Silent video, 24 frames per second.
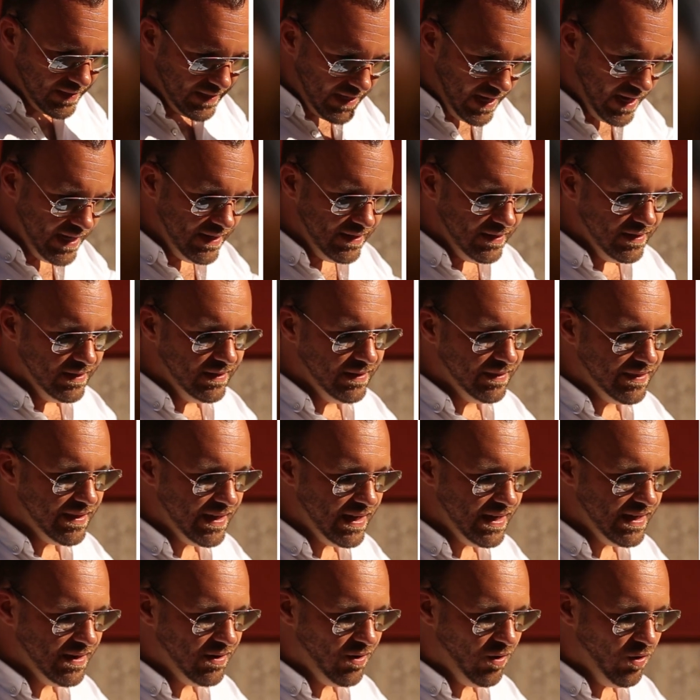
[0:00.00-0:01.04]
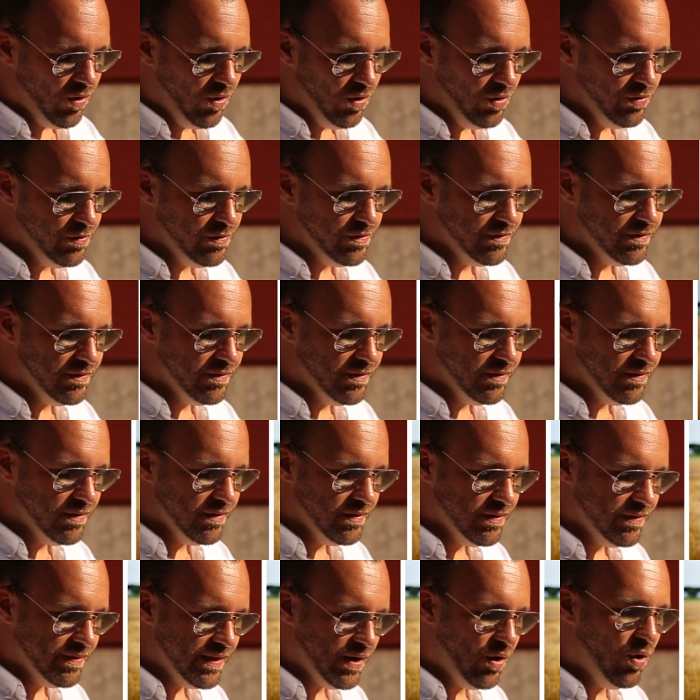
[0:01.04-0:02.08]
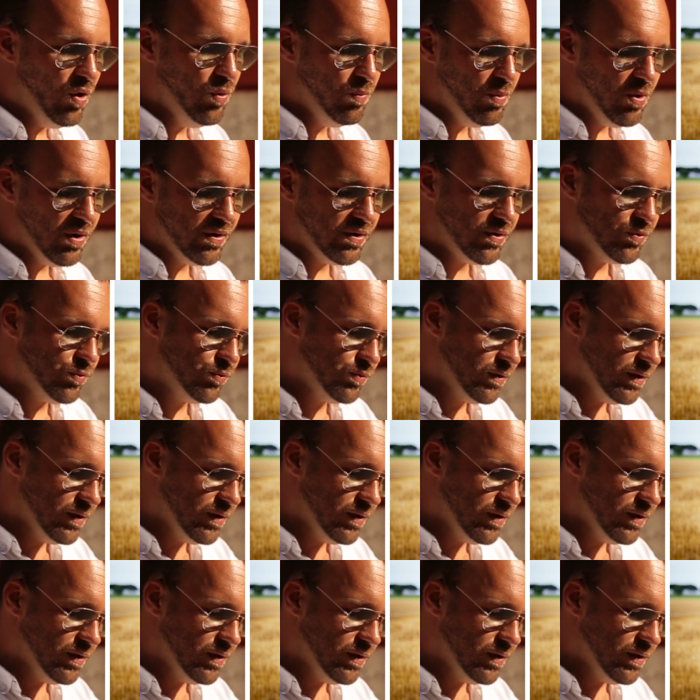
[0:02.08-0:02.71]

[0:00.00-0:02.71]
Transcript: Canon. They are all they all work